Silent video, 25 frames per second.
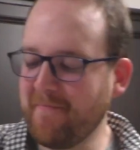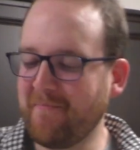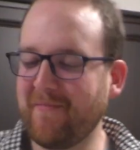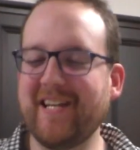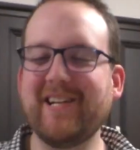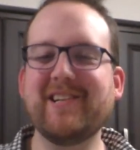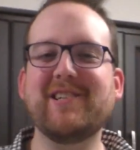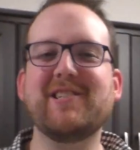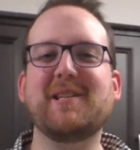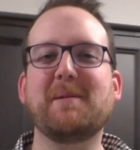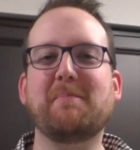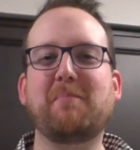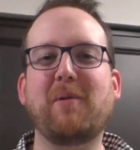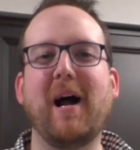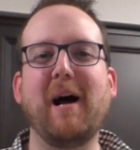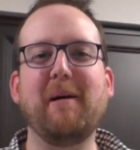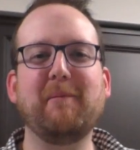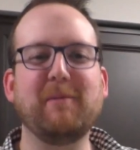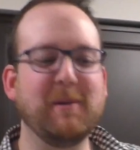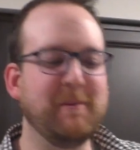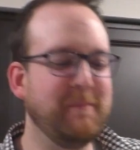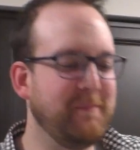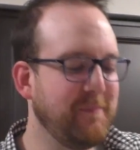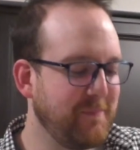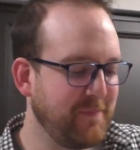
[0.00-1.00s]
Here's the
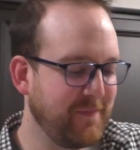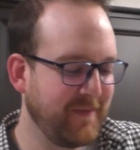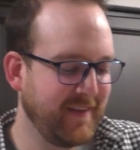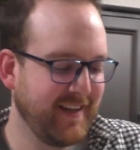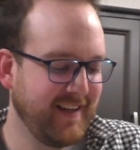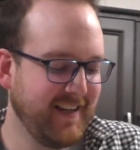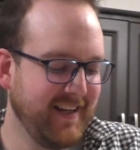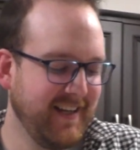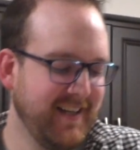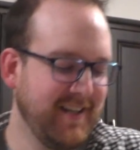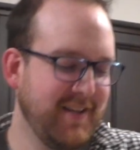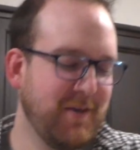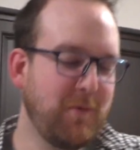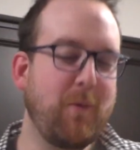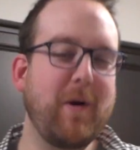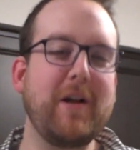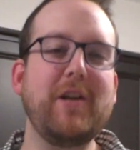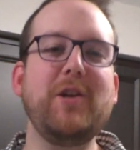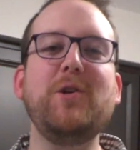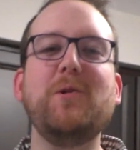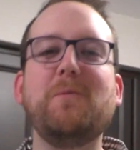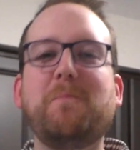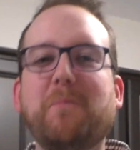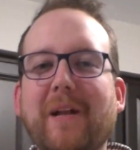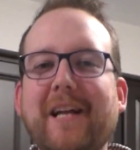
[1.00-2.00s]
problem. When
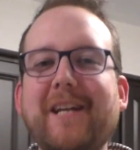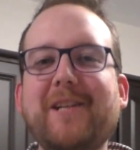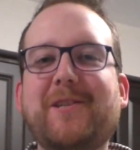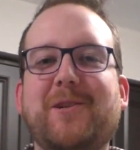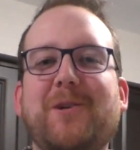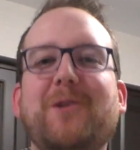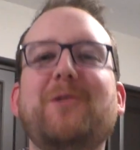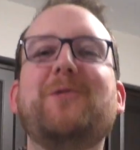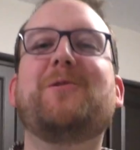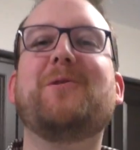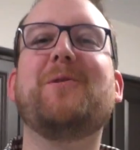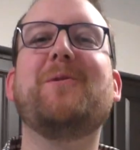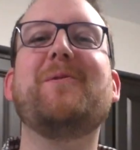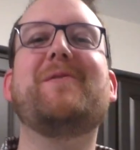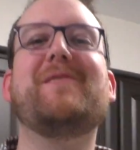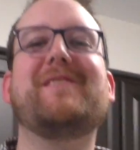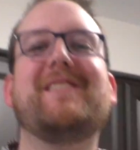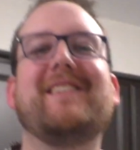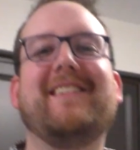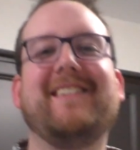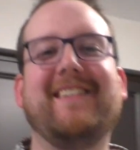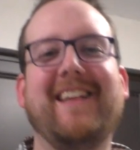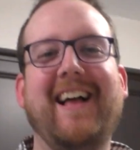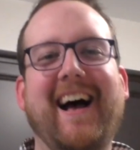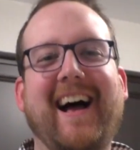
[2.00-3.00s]
you play 2 truths
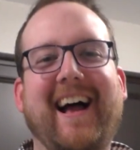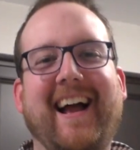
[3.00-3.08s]
and a lie,